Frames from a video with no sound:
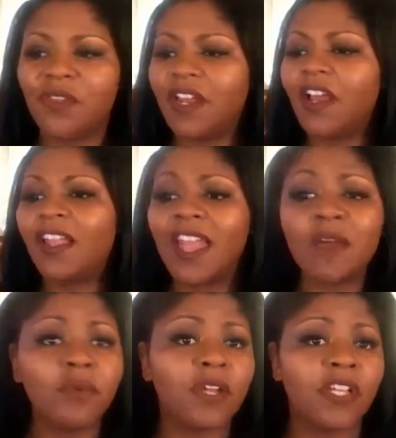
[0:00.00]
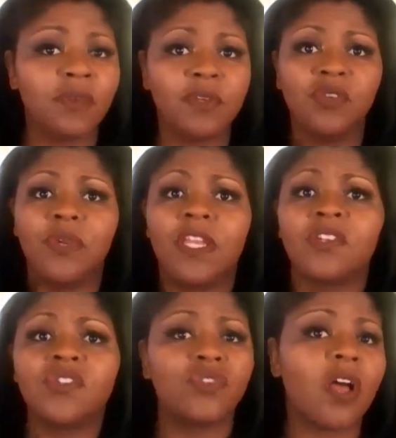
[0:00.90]
that a collaboration between
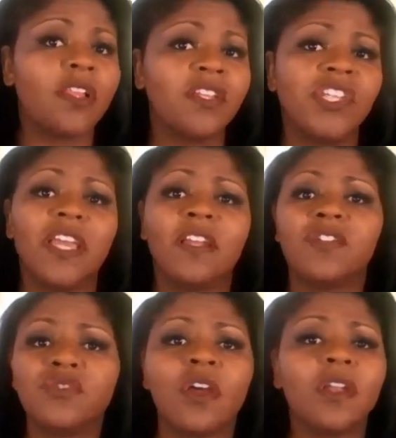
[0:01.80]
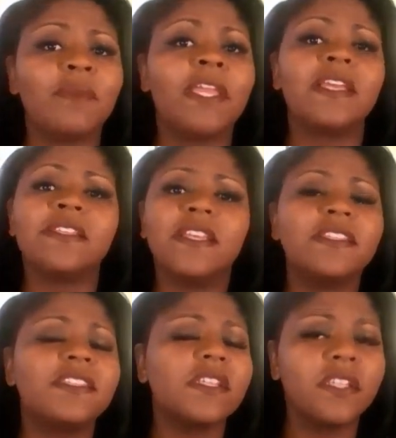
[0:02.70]
astrology and astronomy is
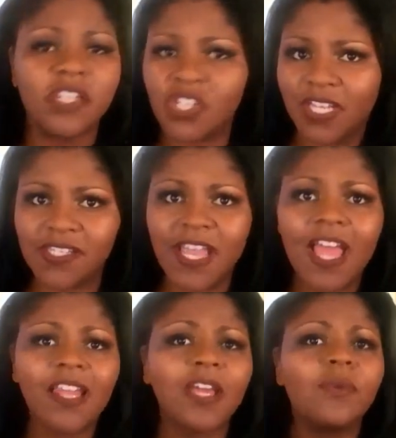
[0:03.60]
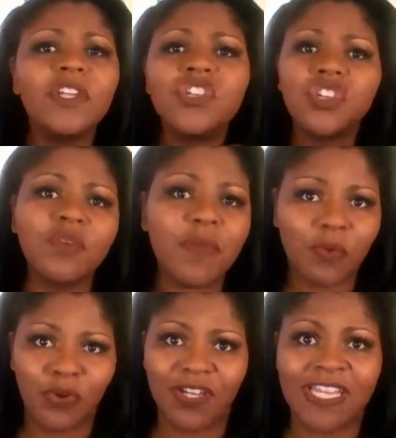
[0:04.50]
it's delicious. Like we should be
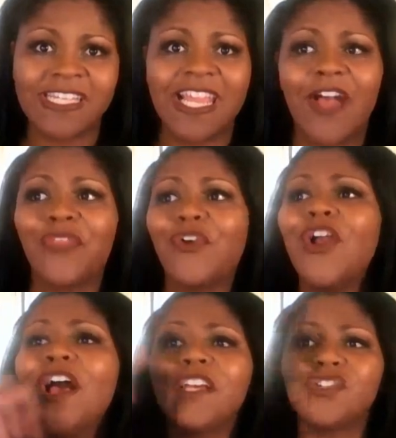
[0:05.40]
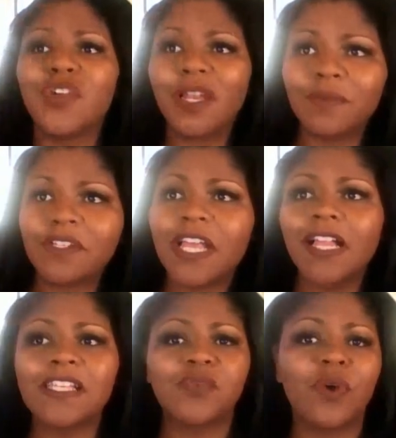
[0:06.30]
working together. Astronomers
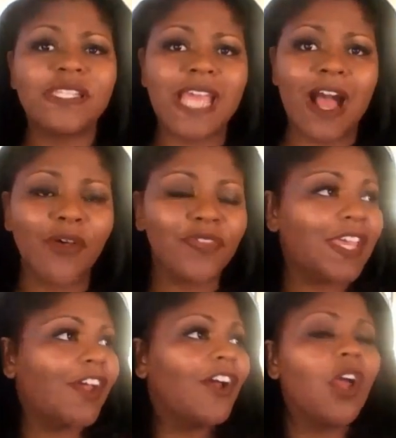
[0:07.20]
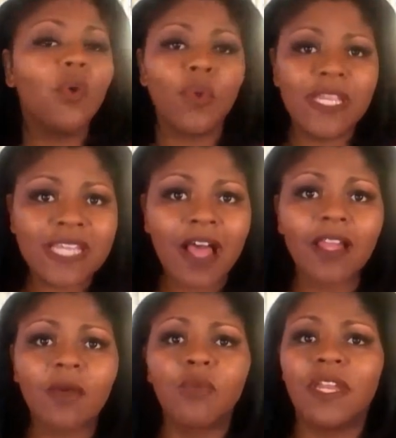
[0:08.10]
tell us what's out there, we
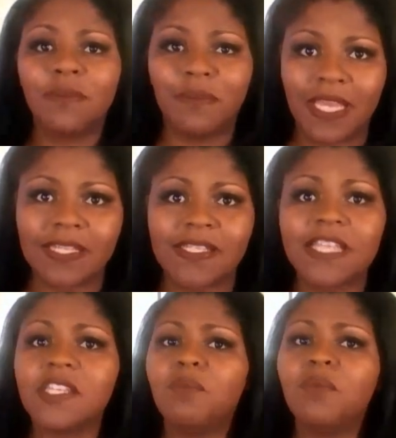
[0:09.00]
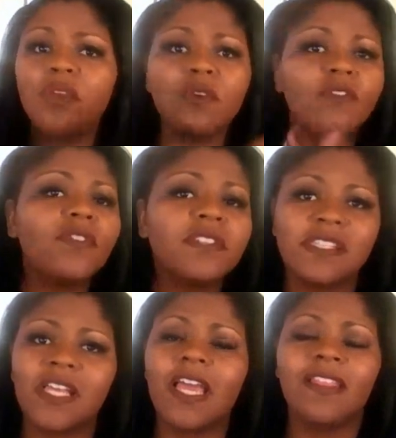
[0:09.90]
tell them what it means. It's a beautiful
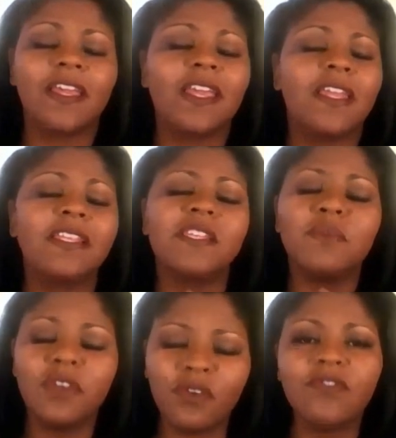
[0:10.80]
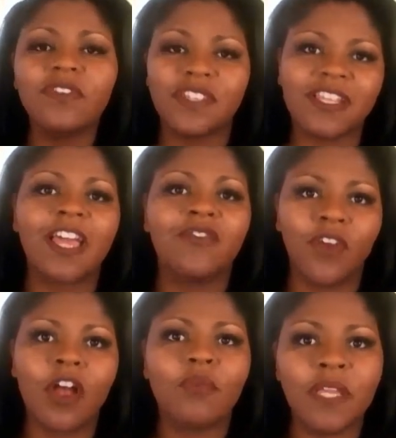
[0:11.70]
design that can it's a beautiful design
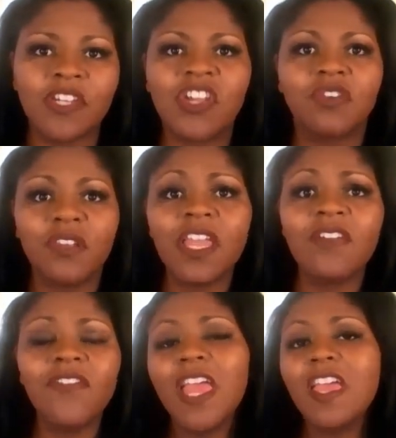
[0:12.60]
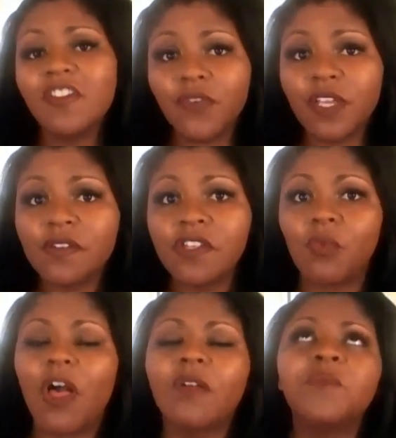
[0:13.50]
for helping each other live if we use it
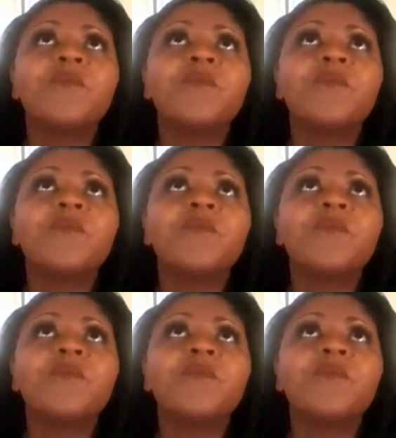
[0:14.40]
well.